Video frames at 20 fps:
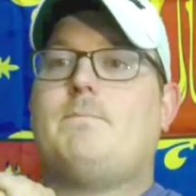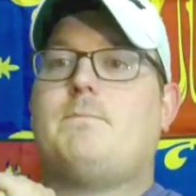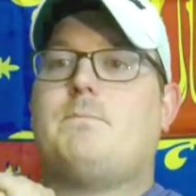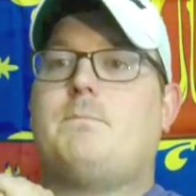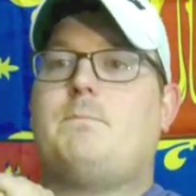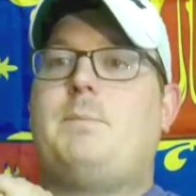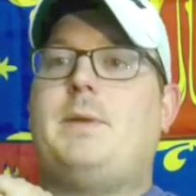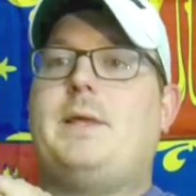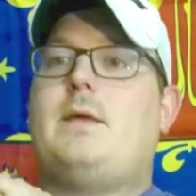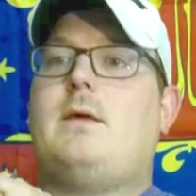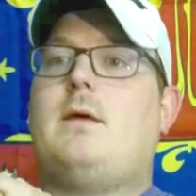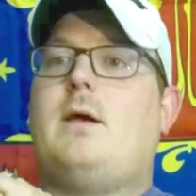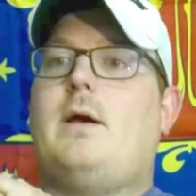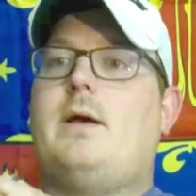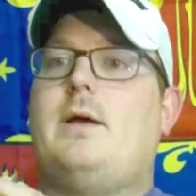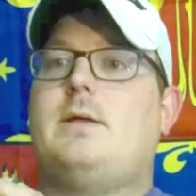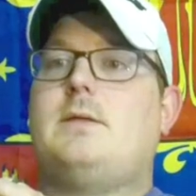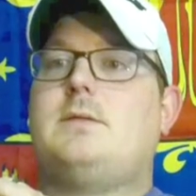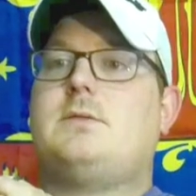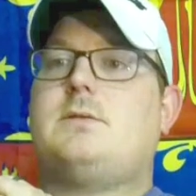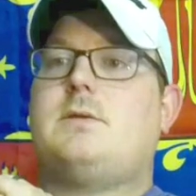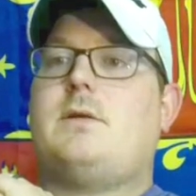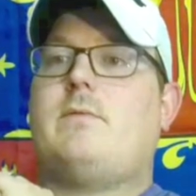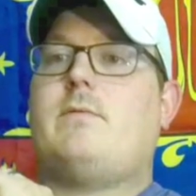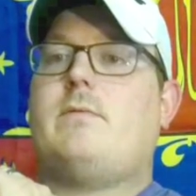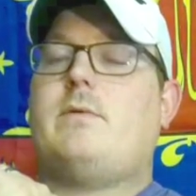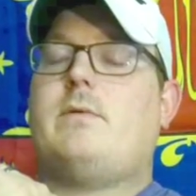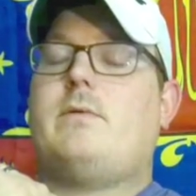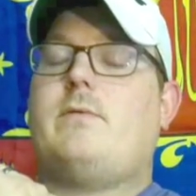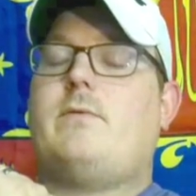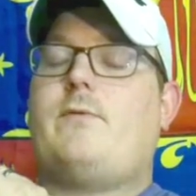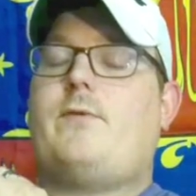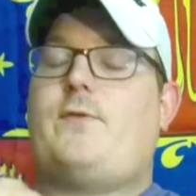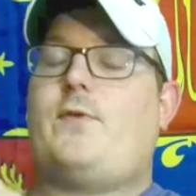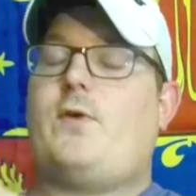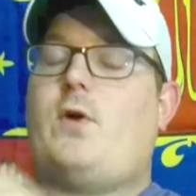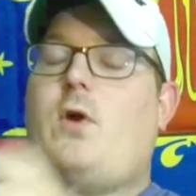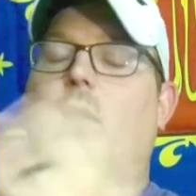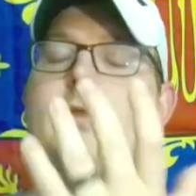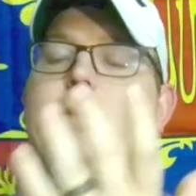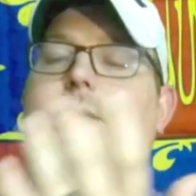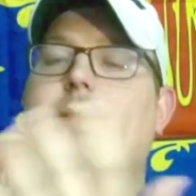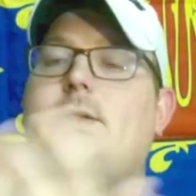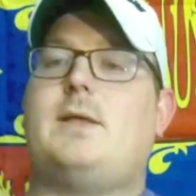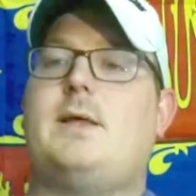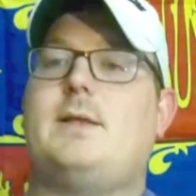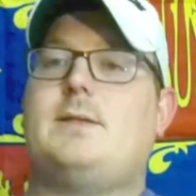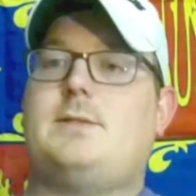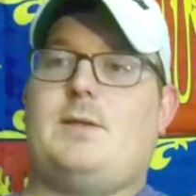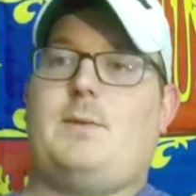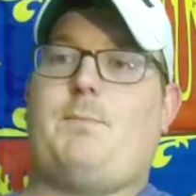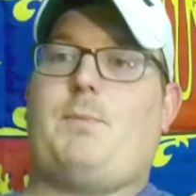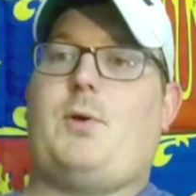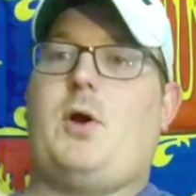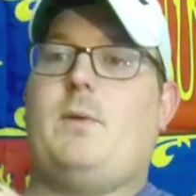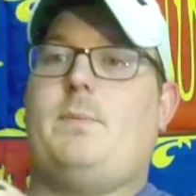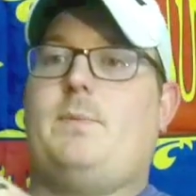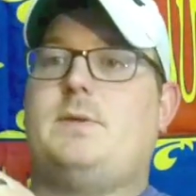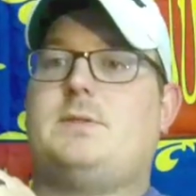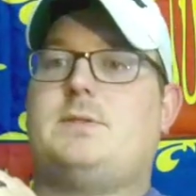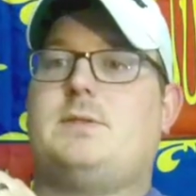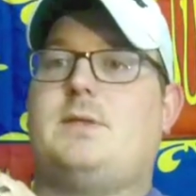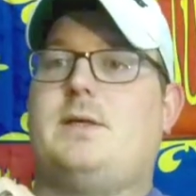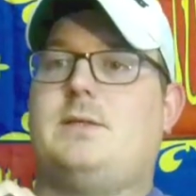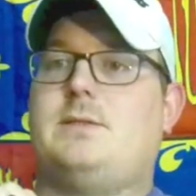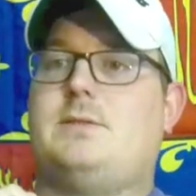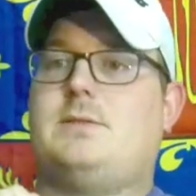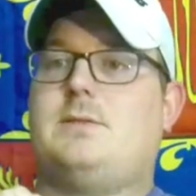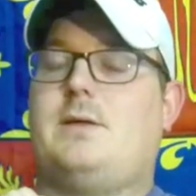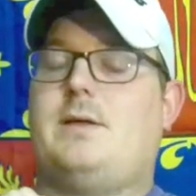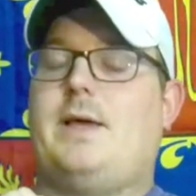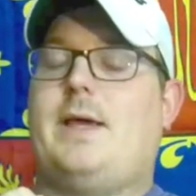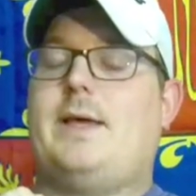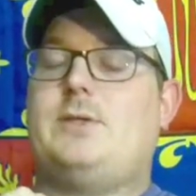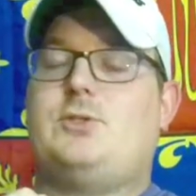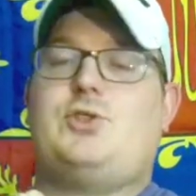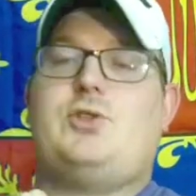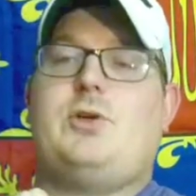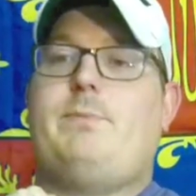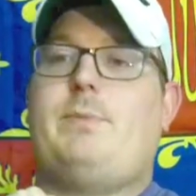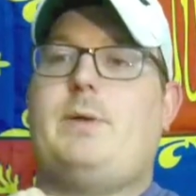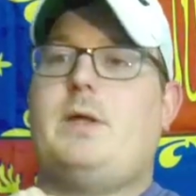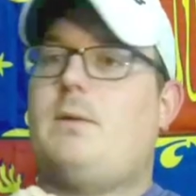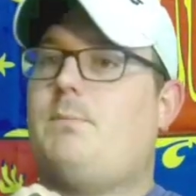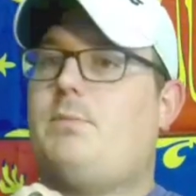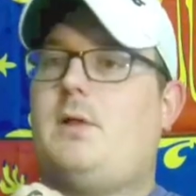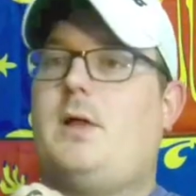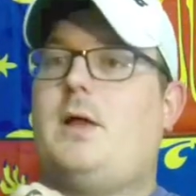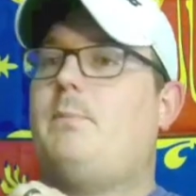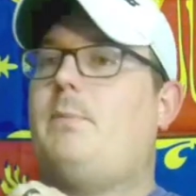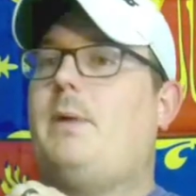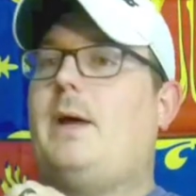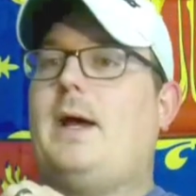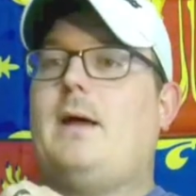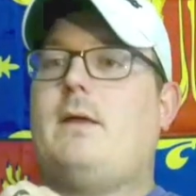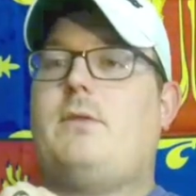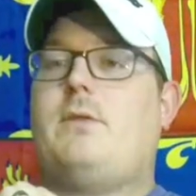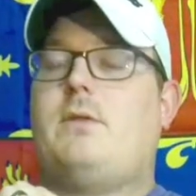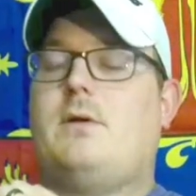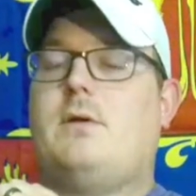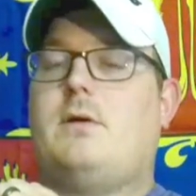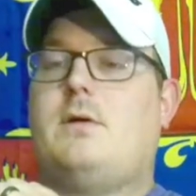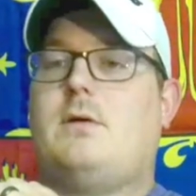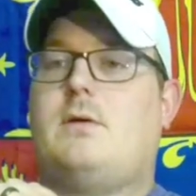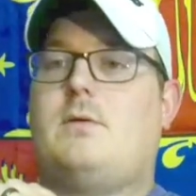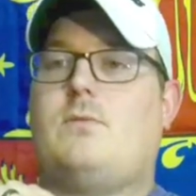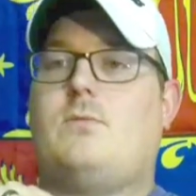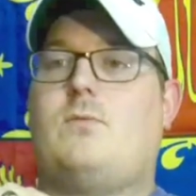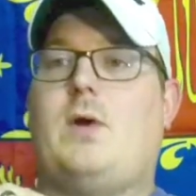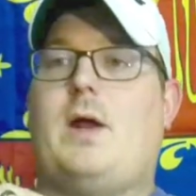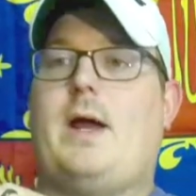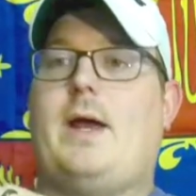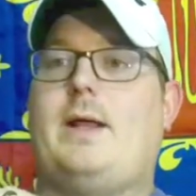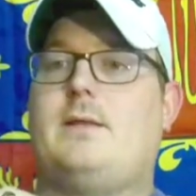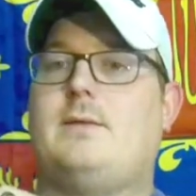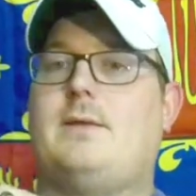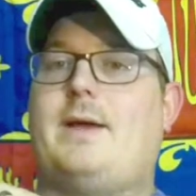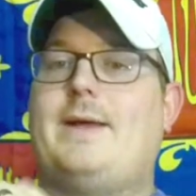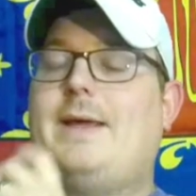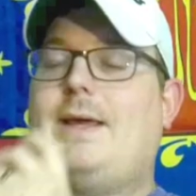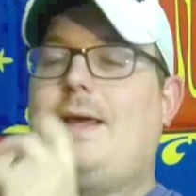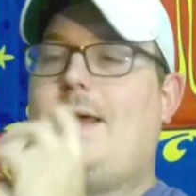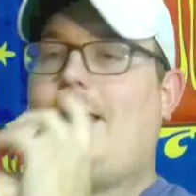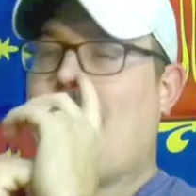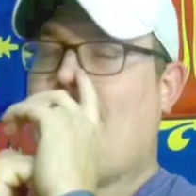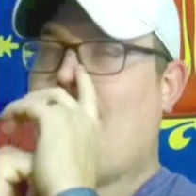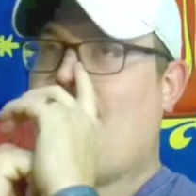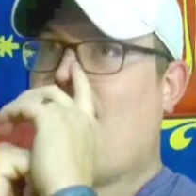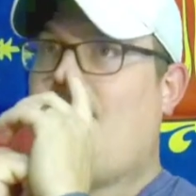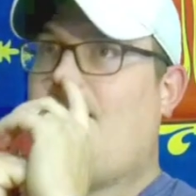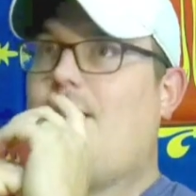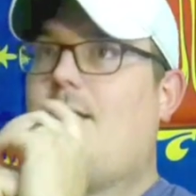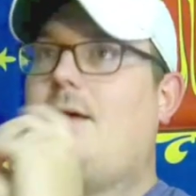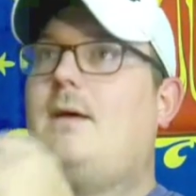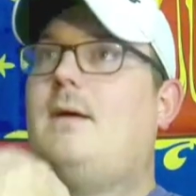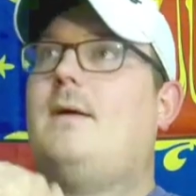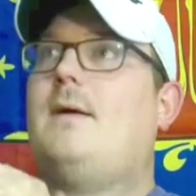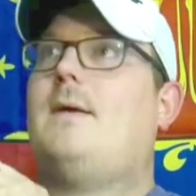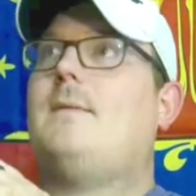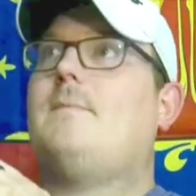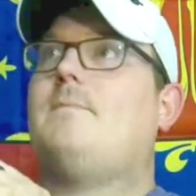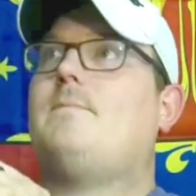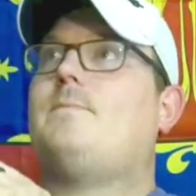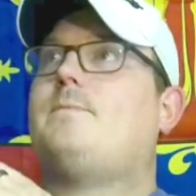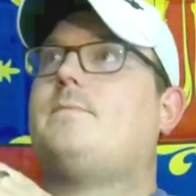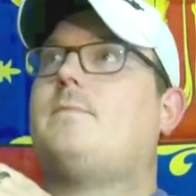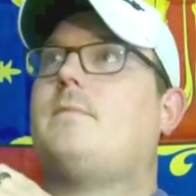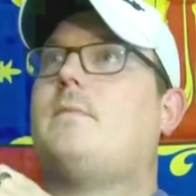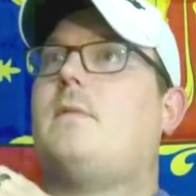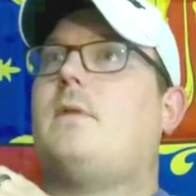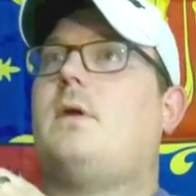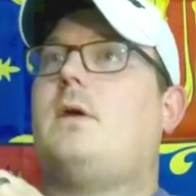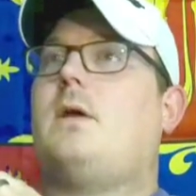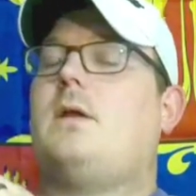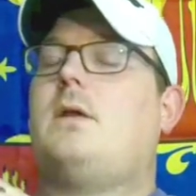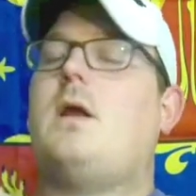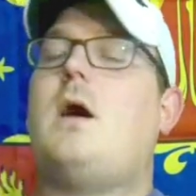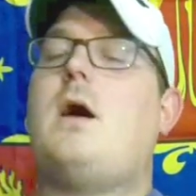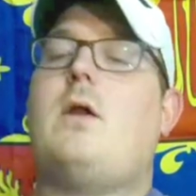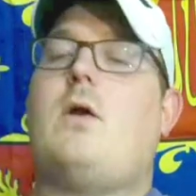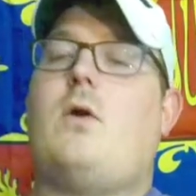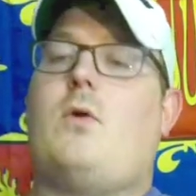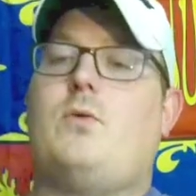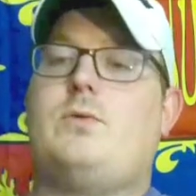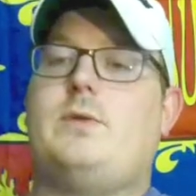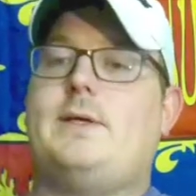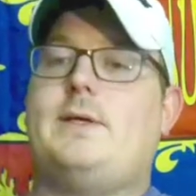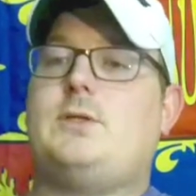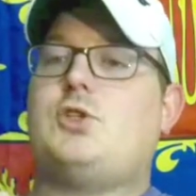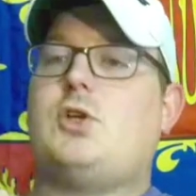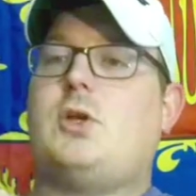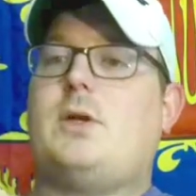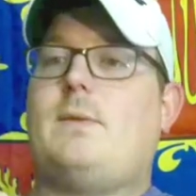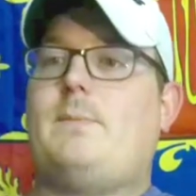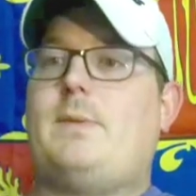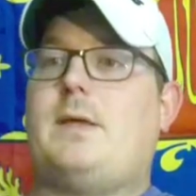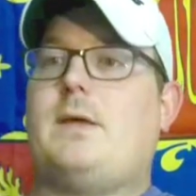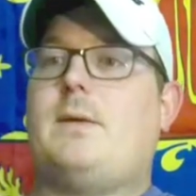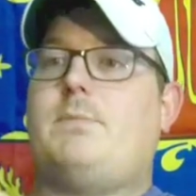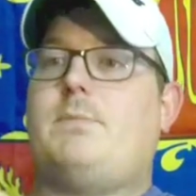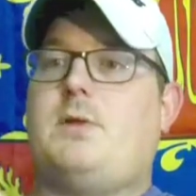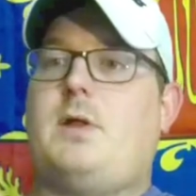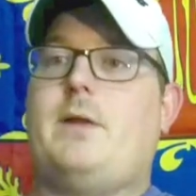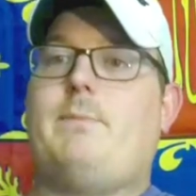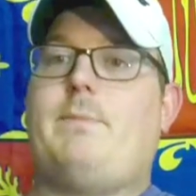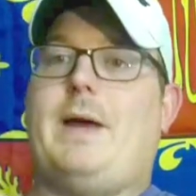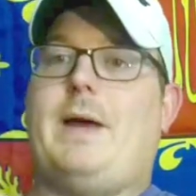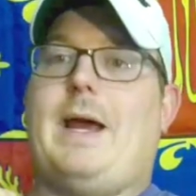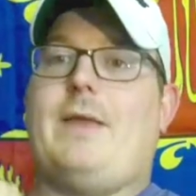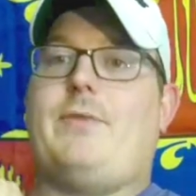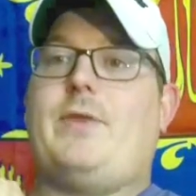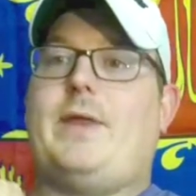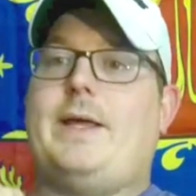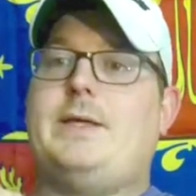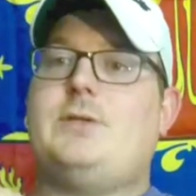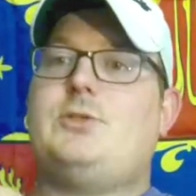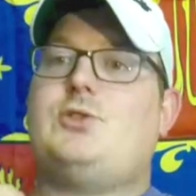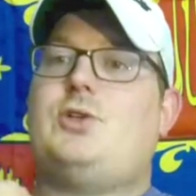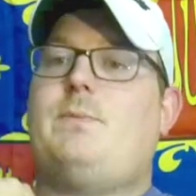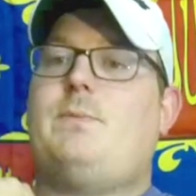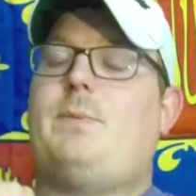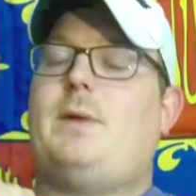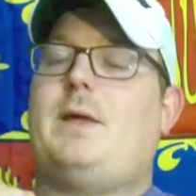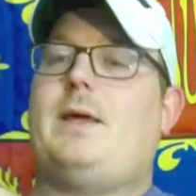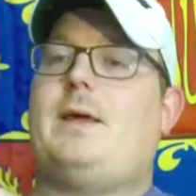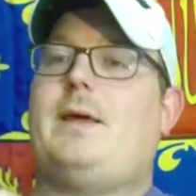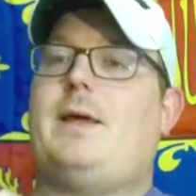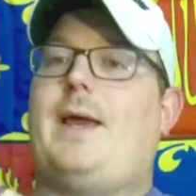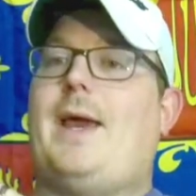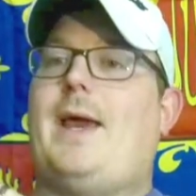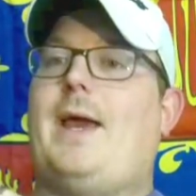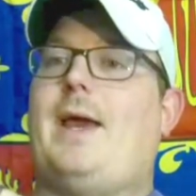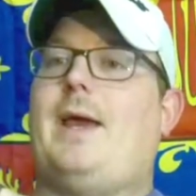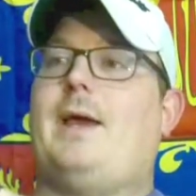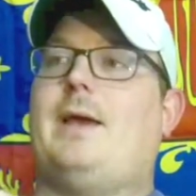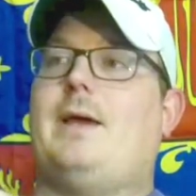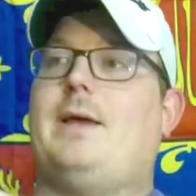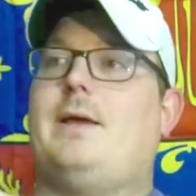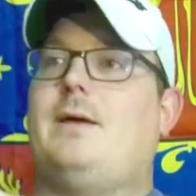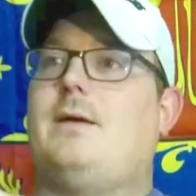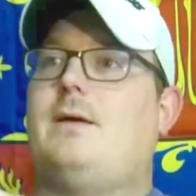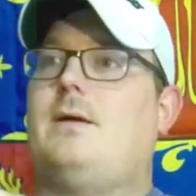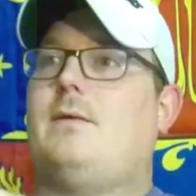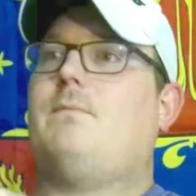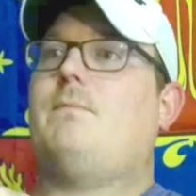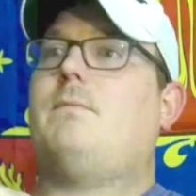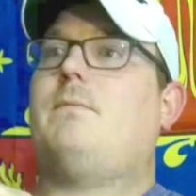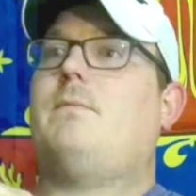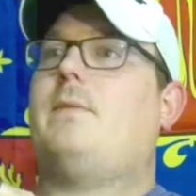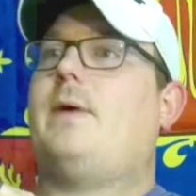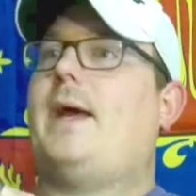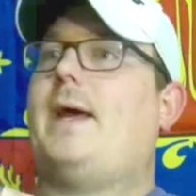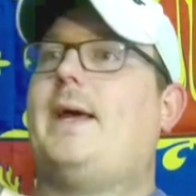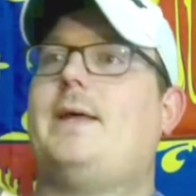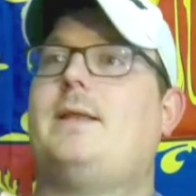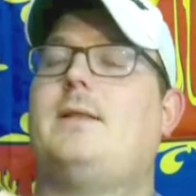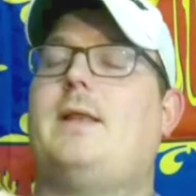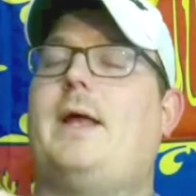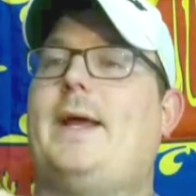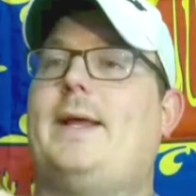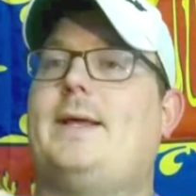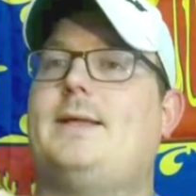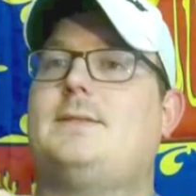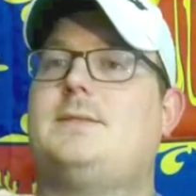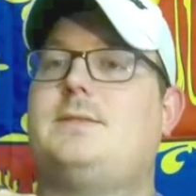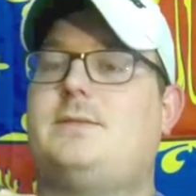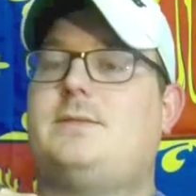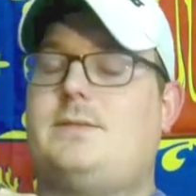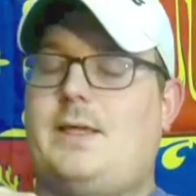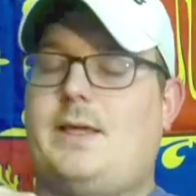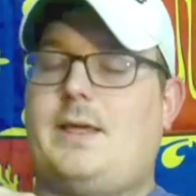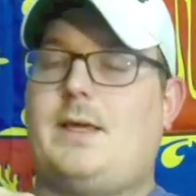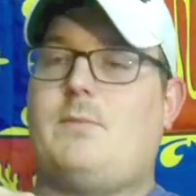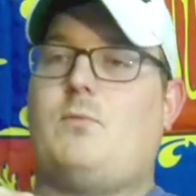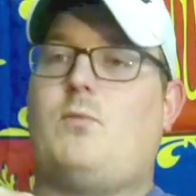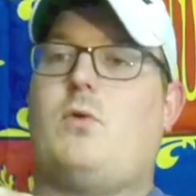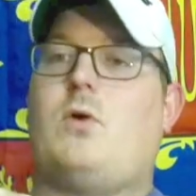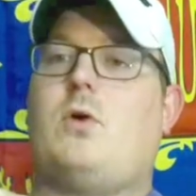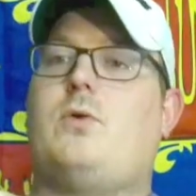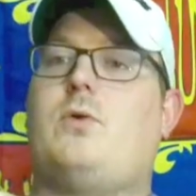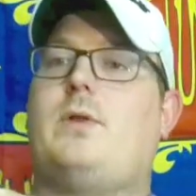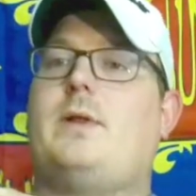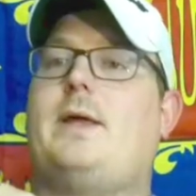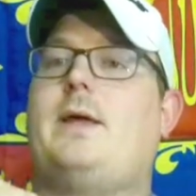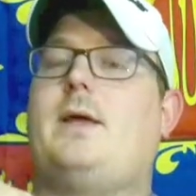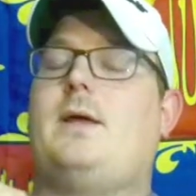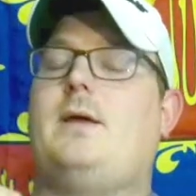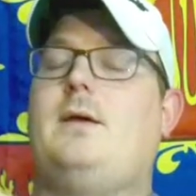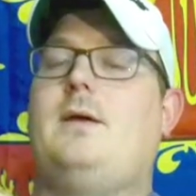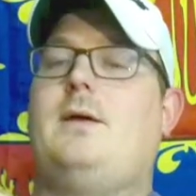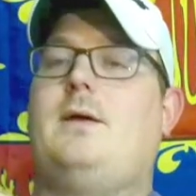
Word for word: because for all intents and purposes, it should be a bloodbath, right? Like, and not only should it be a bloodbath, it should be a a like steamrolling,